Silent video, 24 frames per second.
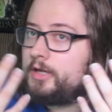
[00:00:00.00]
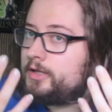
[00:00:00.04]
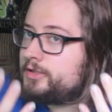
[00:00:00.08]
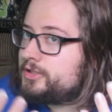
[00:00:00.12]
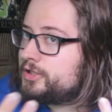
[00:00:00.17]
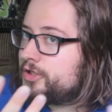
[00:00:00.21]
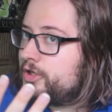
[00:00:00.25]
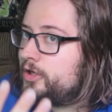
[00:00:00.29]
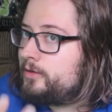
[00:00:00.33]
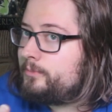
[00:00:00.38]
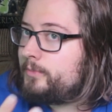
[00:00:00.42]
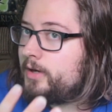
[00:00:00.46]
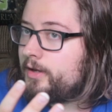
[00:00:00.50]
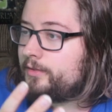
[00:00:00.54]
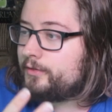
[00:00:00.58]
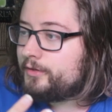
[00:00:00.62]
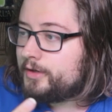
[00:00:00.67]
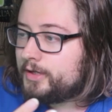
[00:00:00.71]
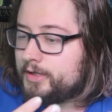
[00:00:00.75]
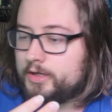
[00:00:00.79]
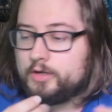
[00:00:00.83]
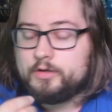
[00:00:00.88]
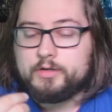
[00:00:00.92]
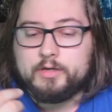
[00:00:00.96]
it's a good mother.
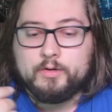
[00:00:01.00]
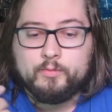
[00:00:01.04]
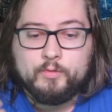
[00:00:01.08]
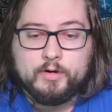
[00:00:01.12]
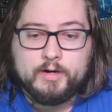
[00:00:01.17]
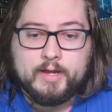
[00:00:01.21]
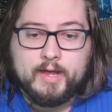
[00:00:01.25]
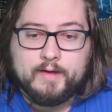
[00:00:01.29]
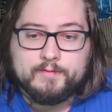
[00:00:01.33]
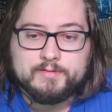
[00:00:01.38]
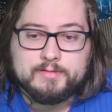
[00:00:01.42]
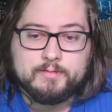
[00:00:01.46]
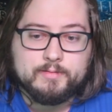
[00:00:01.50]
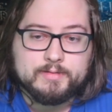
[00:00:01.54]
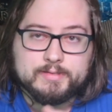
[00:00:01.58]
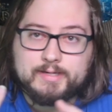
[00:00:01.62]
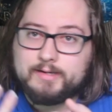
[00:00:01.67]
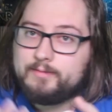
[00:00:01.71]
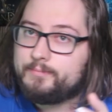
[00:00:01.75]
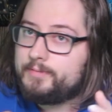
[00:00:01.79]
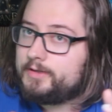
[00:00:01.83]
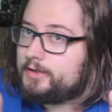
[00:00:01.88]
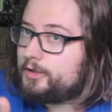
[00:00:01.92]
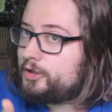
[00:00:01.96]
You know, you want to have someone that's
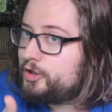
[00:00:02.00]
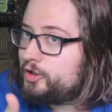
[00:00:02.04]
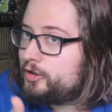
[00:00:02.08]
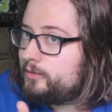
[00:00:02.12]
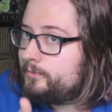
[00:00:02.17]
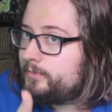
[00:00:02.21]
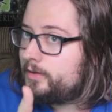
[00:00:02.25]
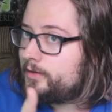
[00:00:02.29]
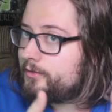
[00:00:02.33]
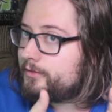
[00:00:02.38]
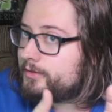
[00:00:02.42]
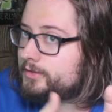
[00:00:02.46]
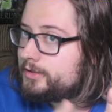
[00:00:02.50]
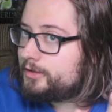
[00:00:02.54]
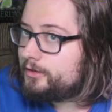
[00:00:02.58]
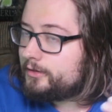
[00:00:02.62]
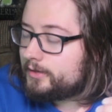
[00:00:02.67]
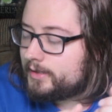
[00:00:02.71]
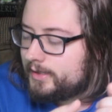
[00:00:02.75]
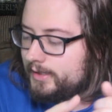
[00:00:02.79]
going to be a good mother to your